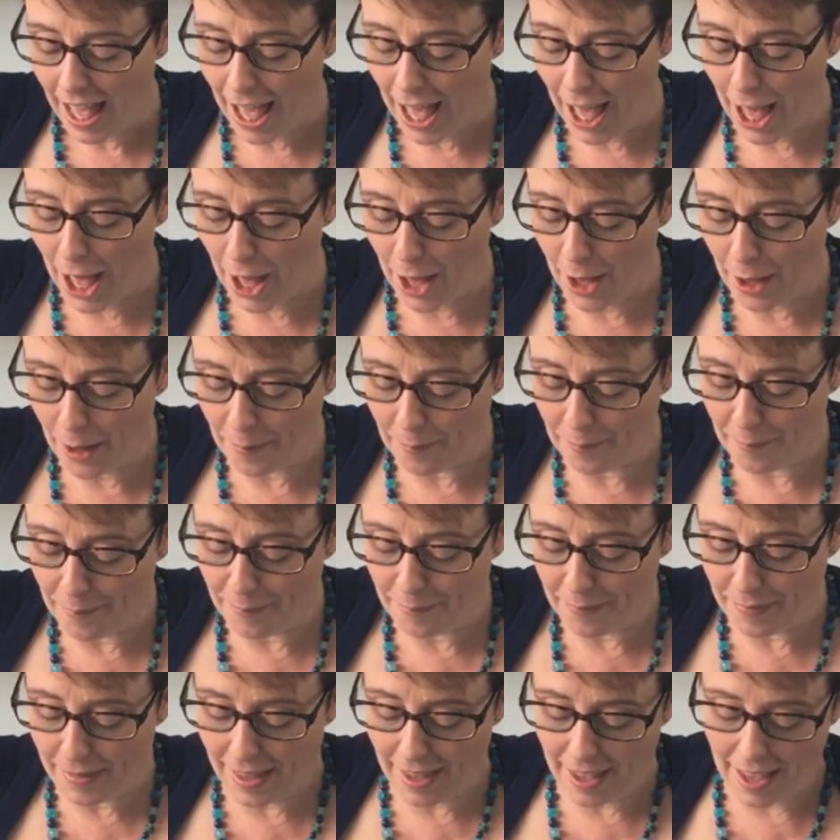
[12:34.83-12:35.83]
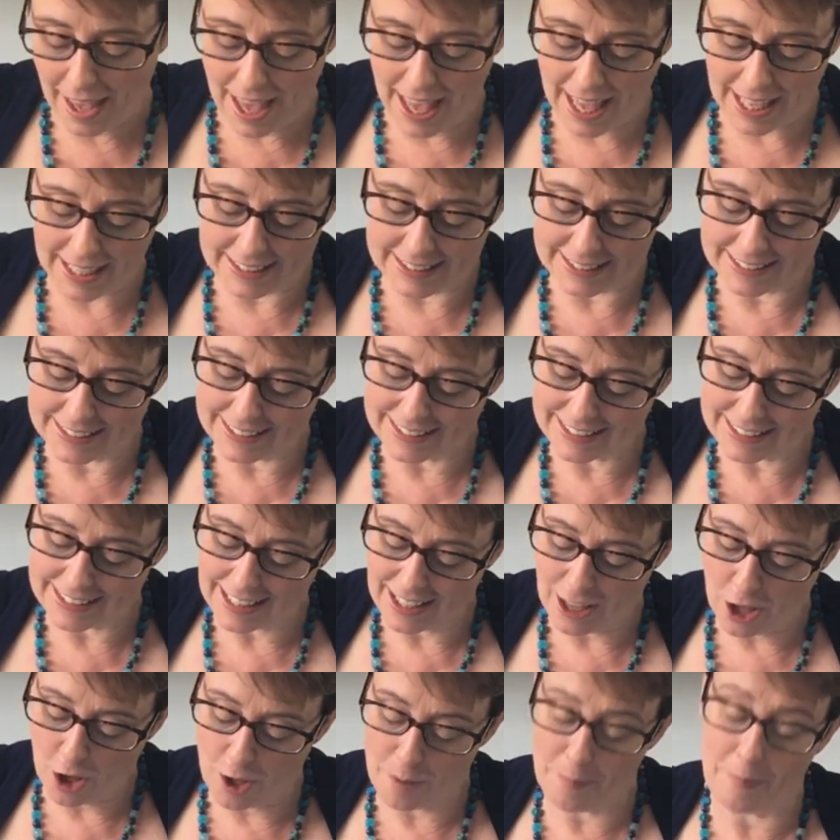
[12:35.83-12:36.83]
And
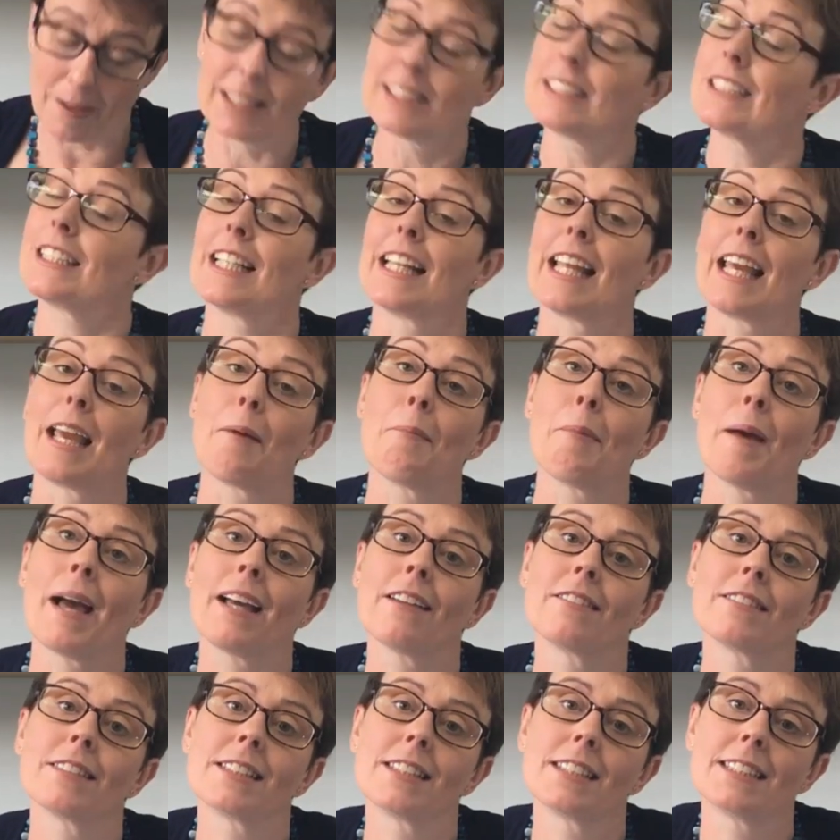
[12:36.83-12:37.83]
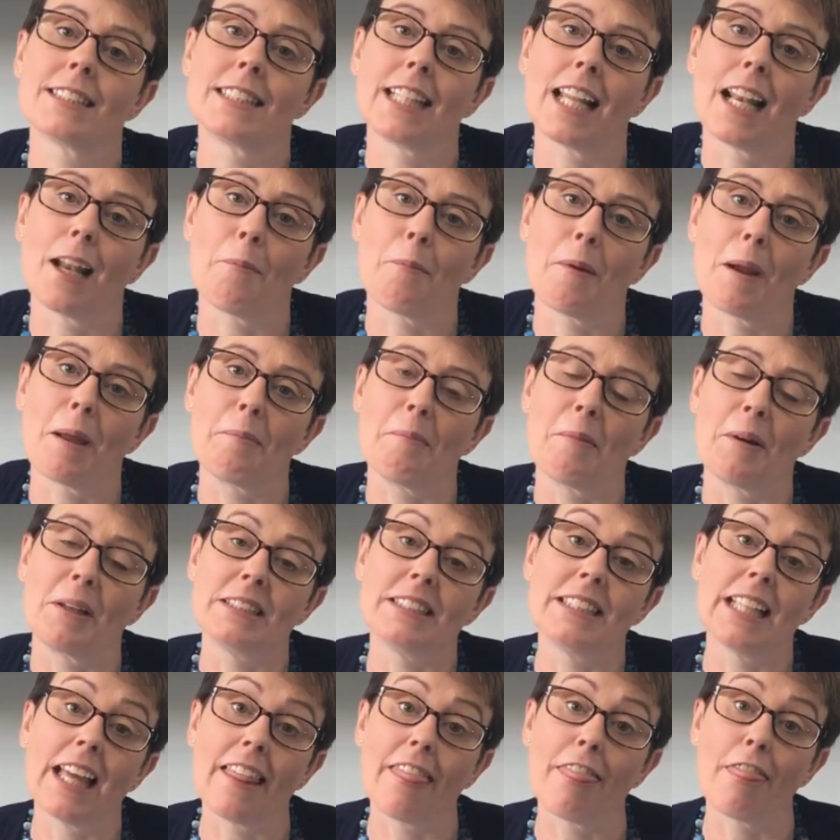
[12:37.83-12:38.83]
I'm actually about to celebrate my
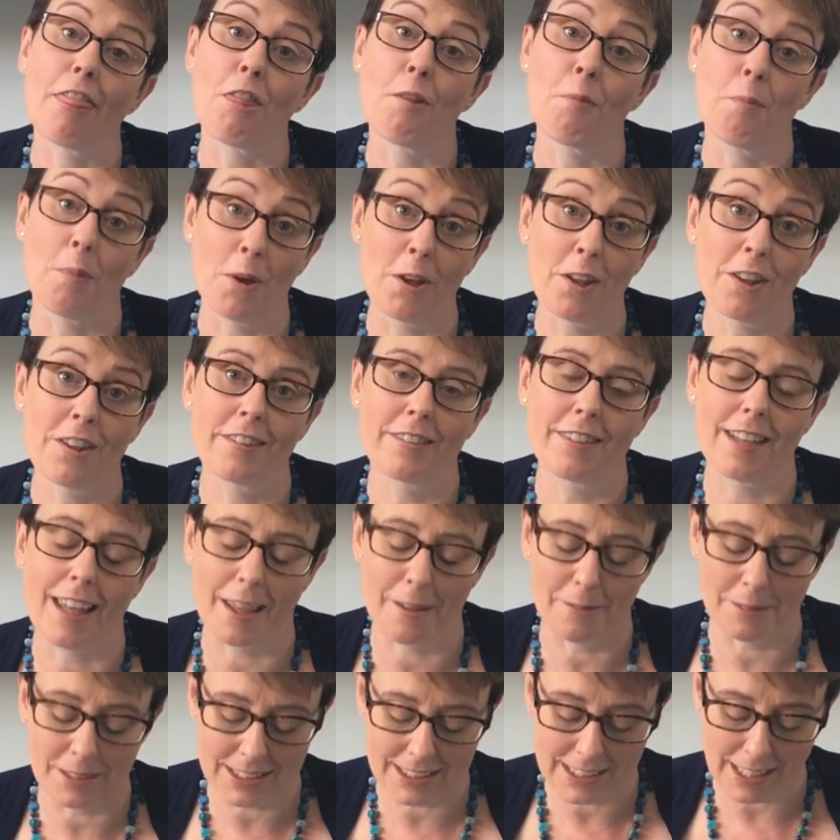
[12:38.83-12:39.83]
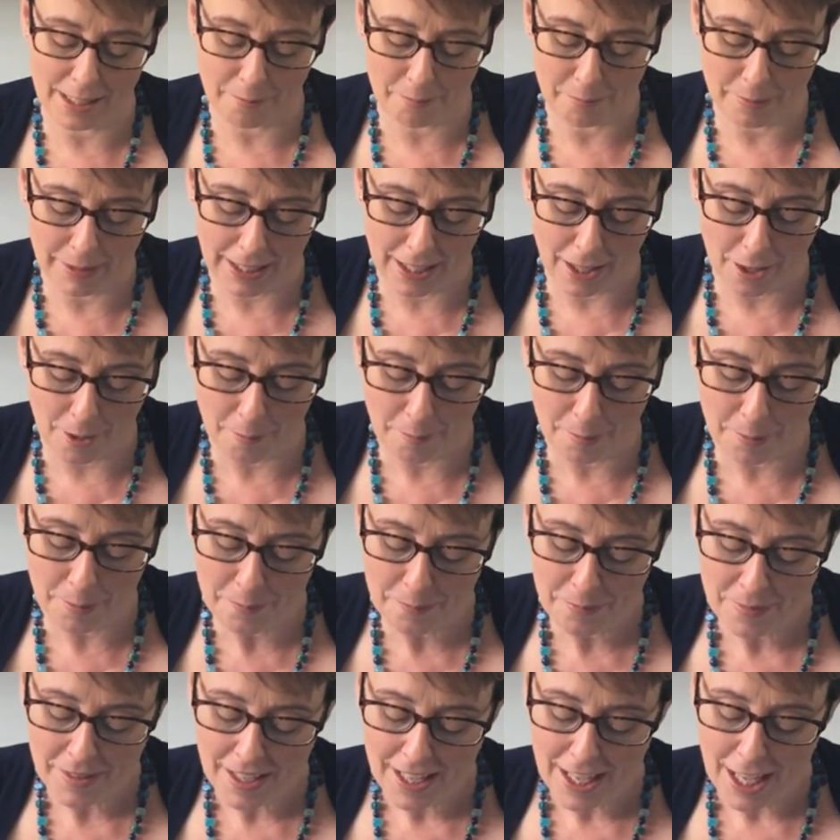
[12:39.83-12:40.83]
10th birthday with Stampin' Up.
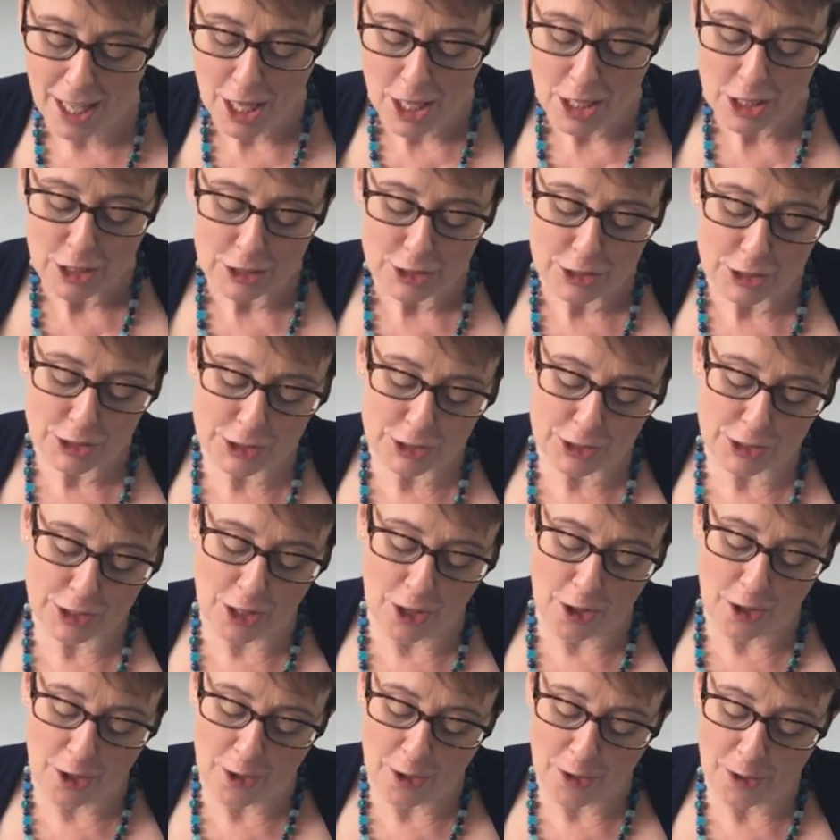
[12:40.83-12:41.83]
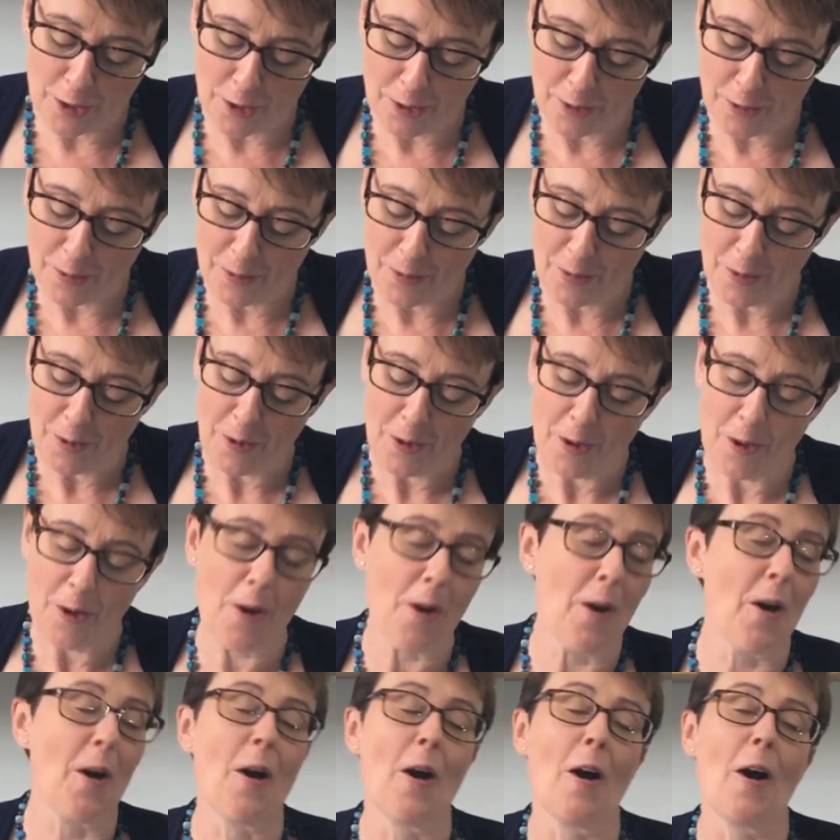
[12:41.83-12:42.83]
So
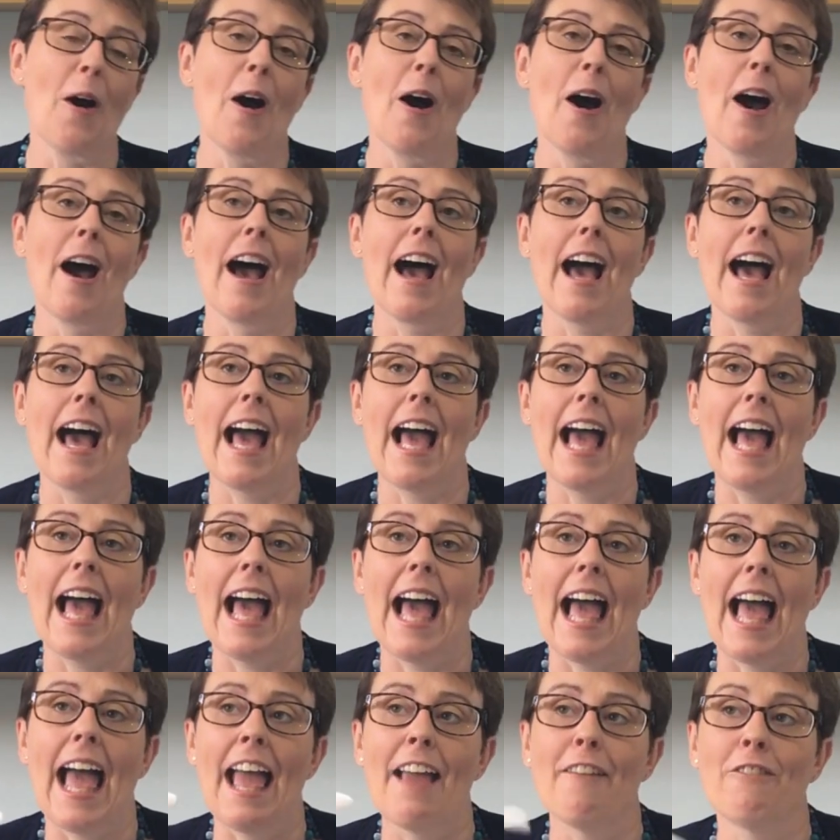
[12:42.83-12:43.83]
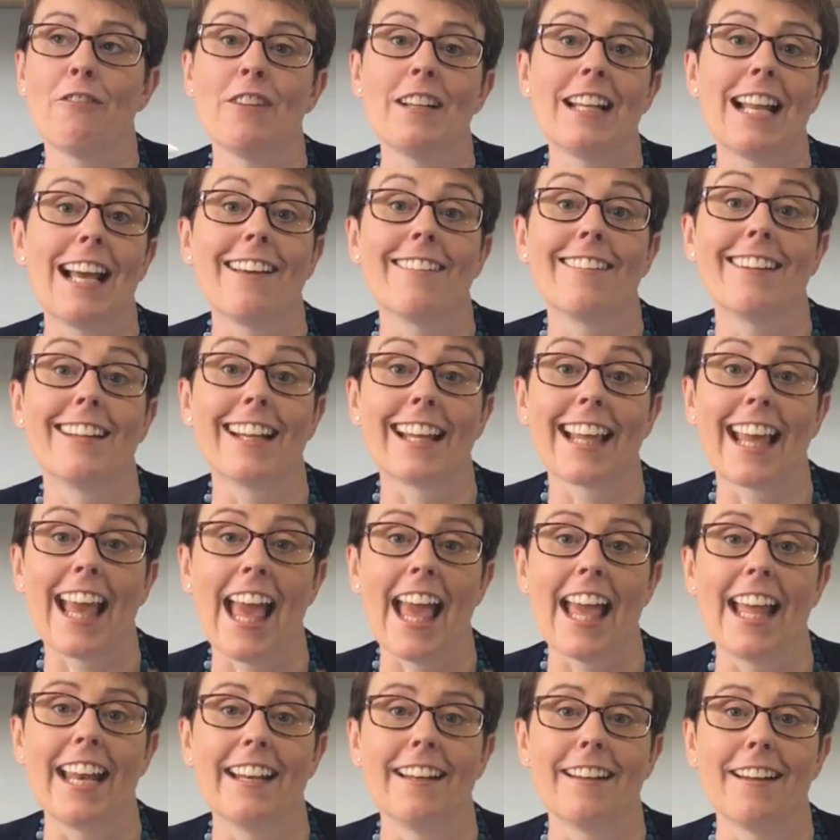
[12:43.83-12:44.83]
every now and
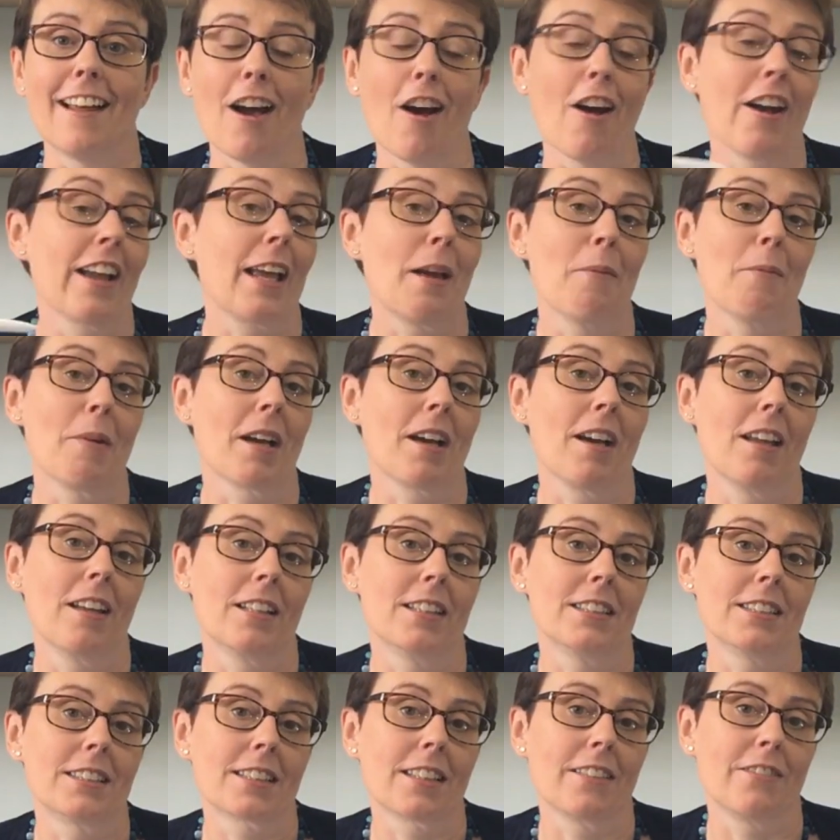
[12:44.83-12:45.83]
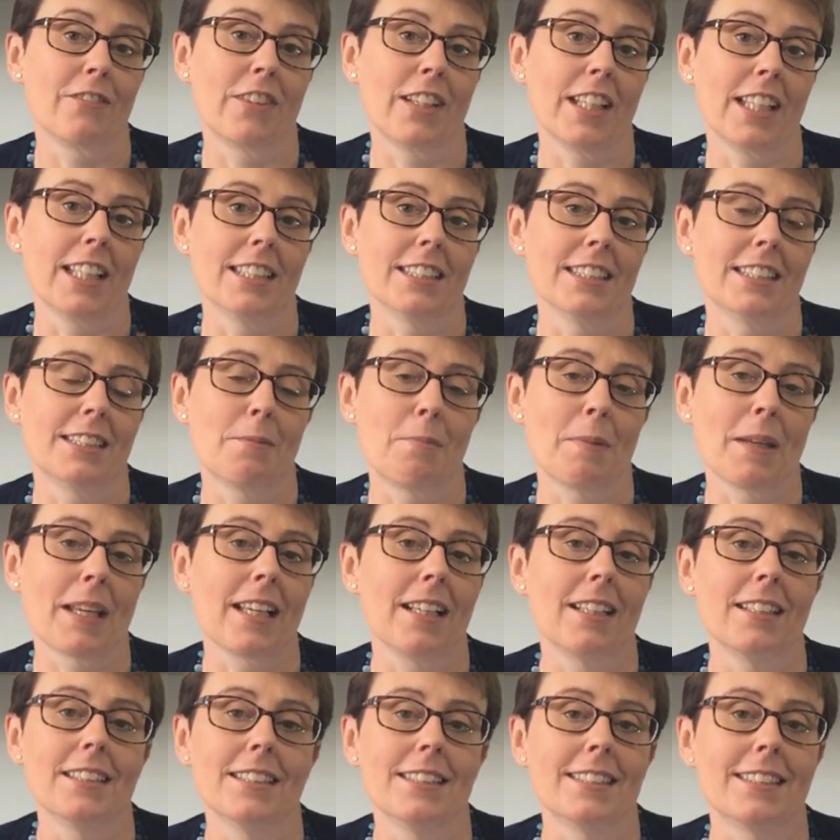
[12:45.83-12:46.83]
again I get my colours confused
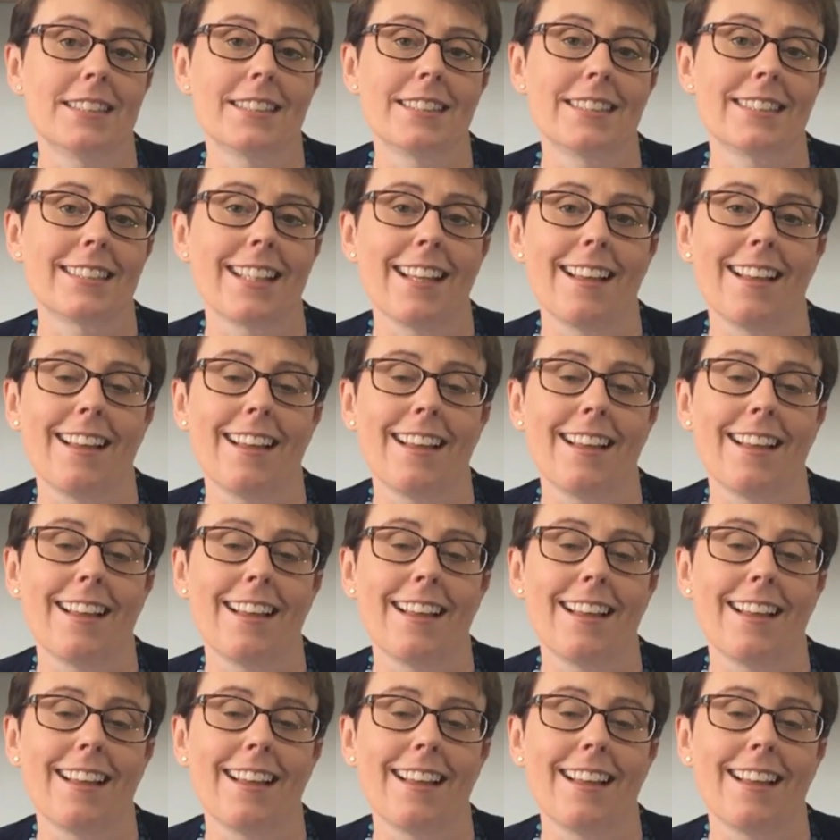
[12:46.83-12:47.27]
because